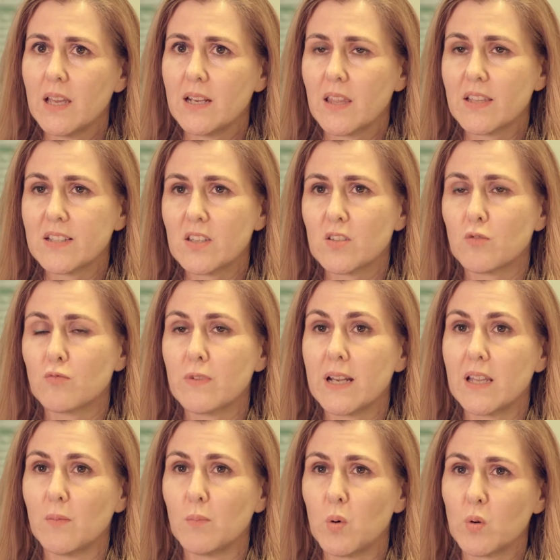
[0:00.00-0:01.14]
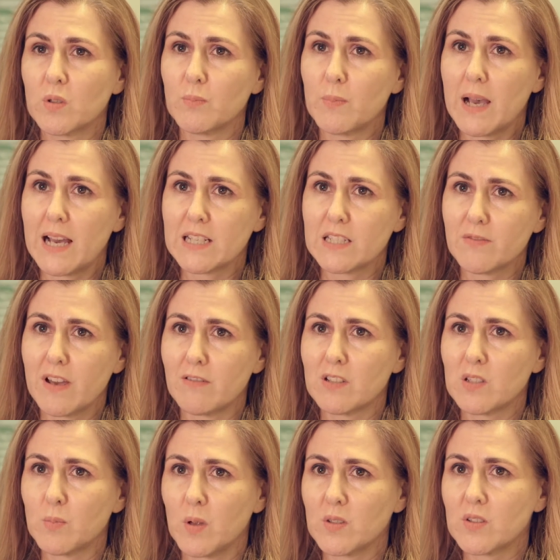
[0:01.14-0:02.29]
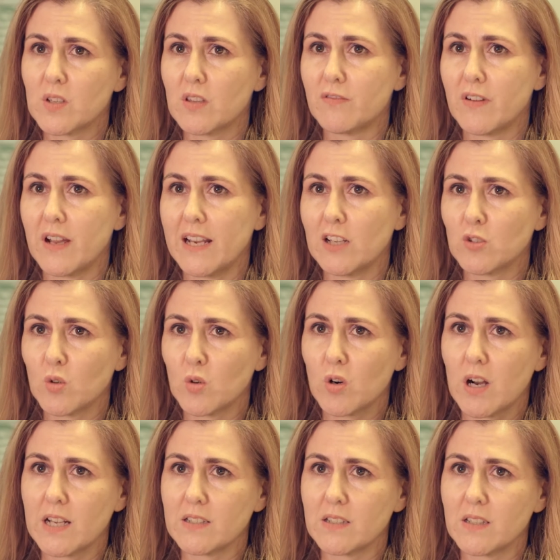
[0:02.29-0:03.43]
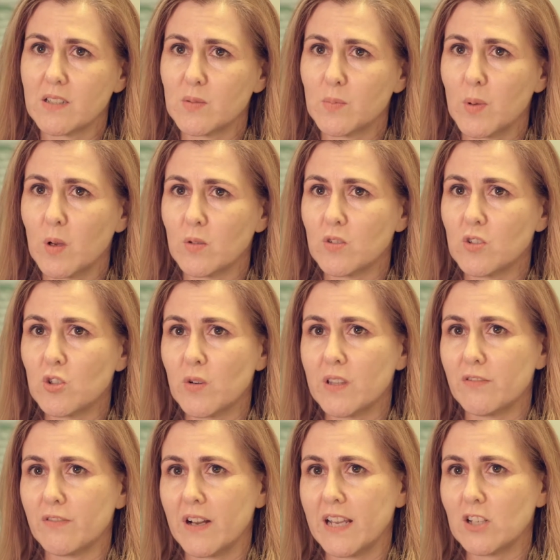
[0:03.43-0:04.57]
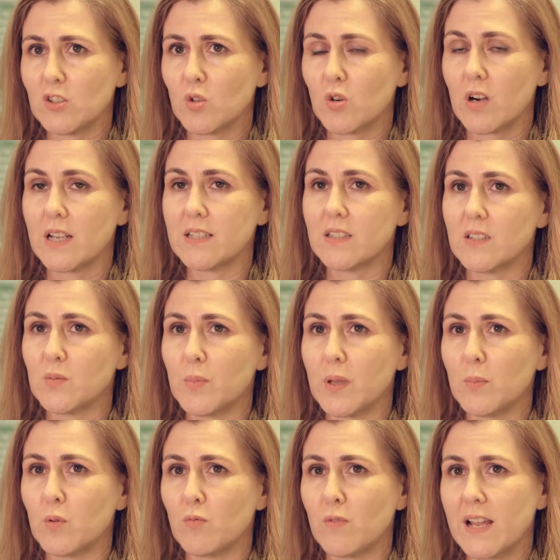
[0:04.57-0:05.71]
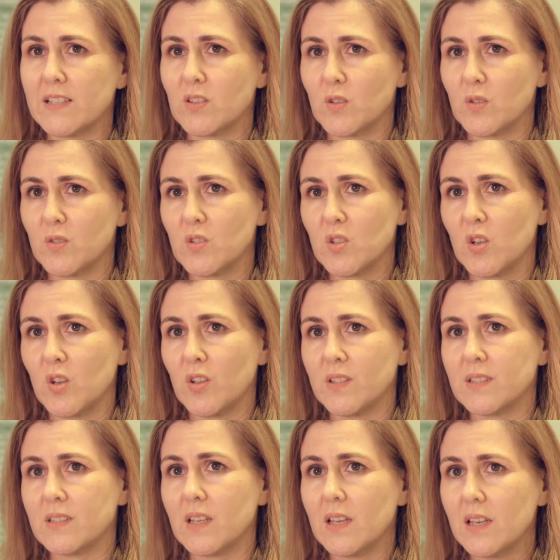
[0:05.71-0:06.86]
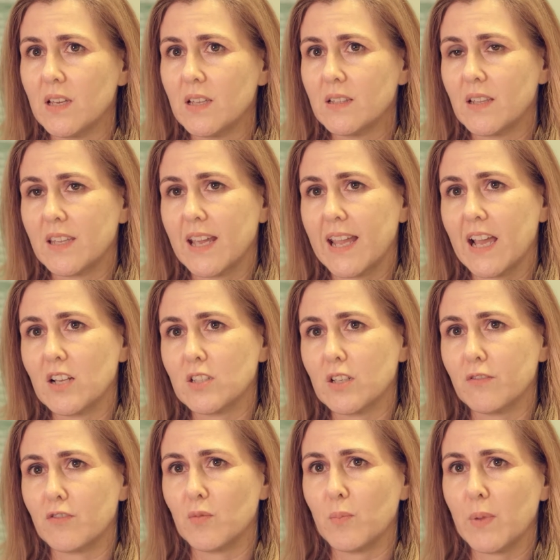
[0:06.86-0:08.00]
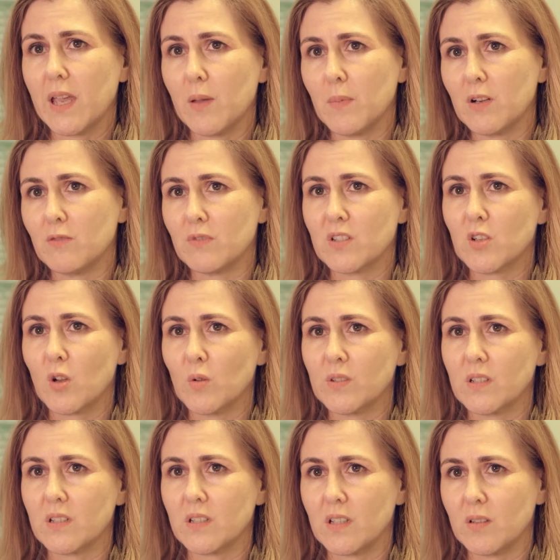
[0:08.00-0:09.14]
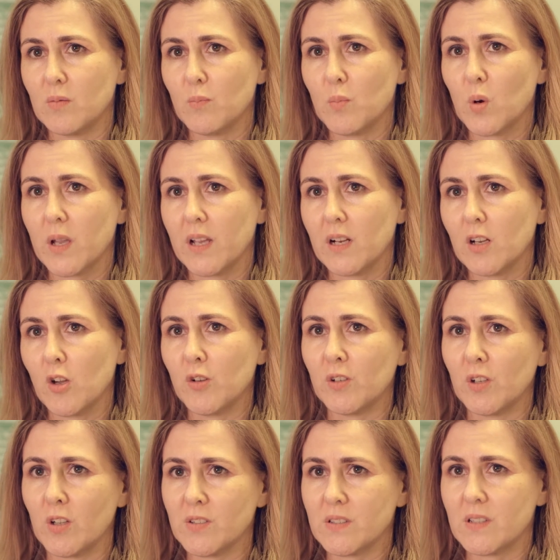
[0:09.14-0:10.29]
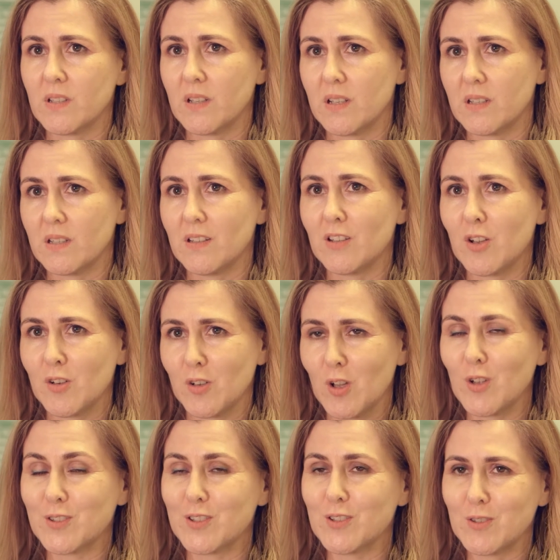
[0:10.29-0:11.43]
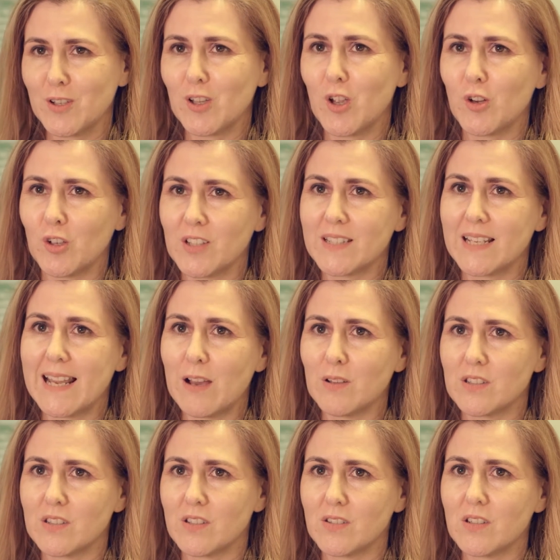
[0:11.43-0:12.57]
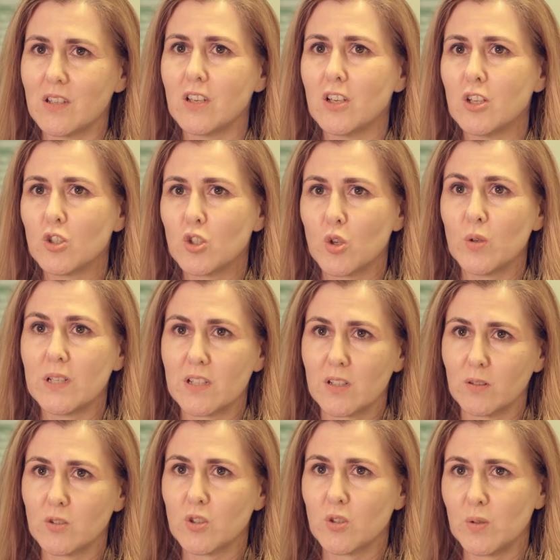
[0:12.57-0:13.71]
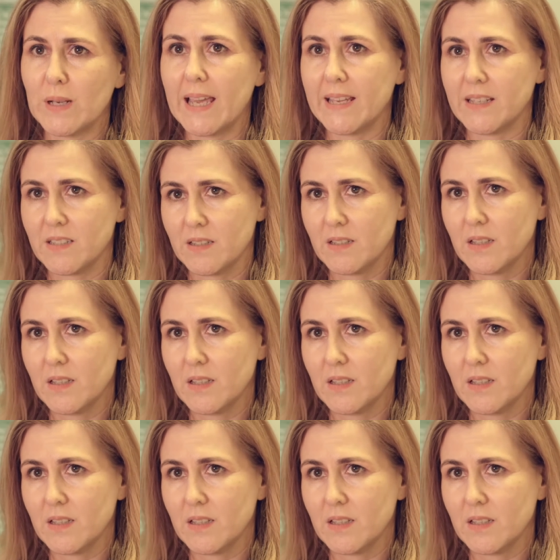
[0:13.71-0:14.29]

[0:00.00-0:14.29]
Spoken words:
Now, this is a really important part of our response to the financial crisis, because during the financial crisis, people raised concerns that the accounting for impairment resulted in booking loan losses and loan loss allowances too little too late.